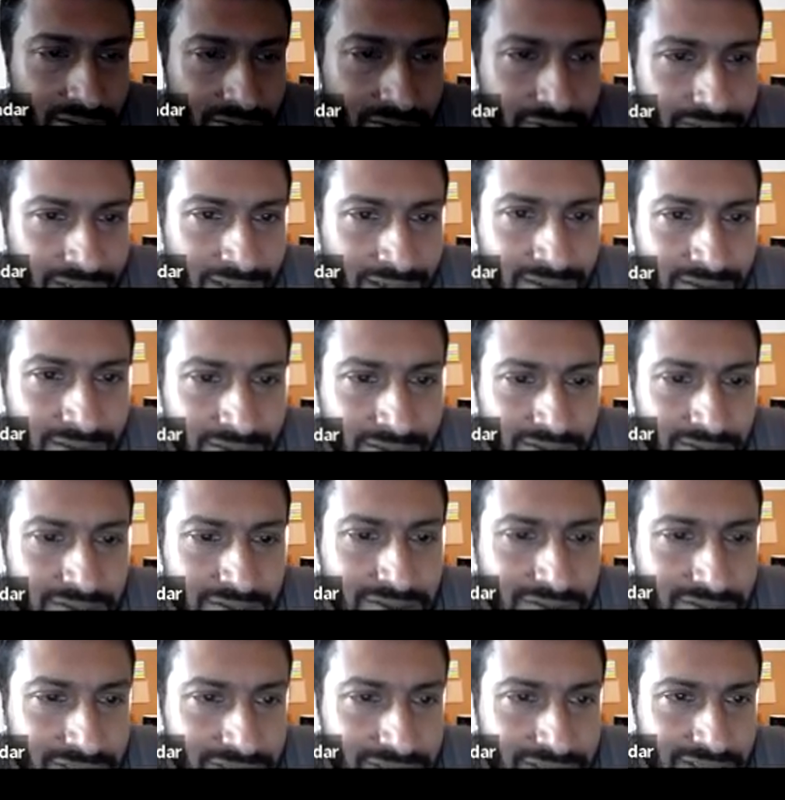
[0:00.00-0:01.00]
Okay,
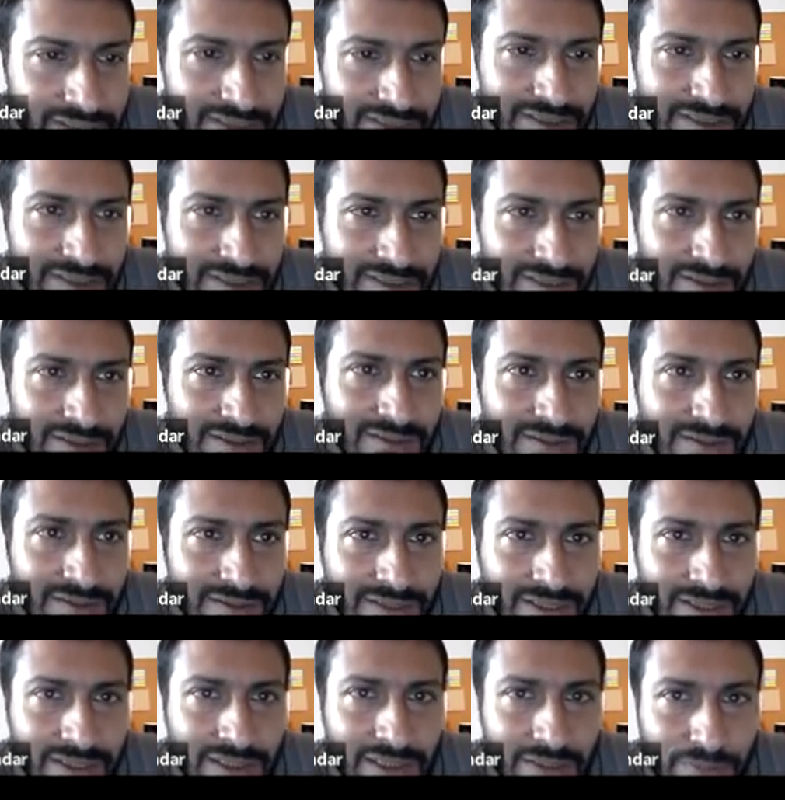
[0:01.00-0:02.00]
so this is
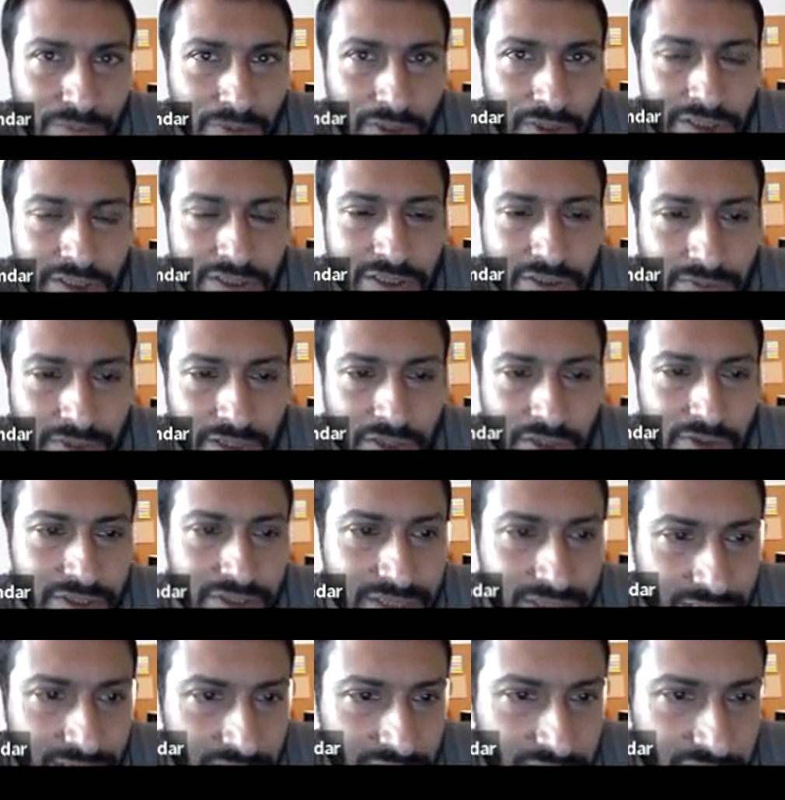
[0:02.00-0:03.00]
then the policy
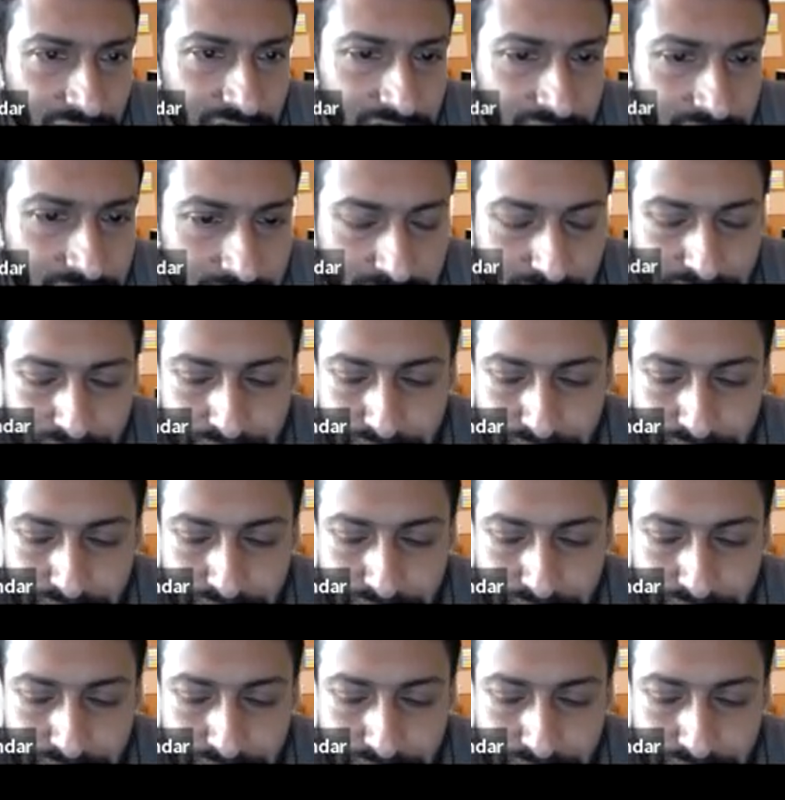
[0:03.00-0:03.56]
evaluation algorithm.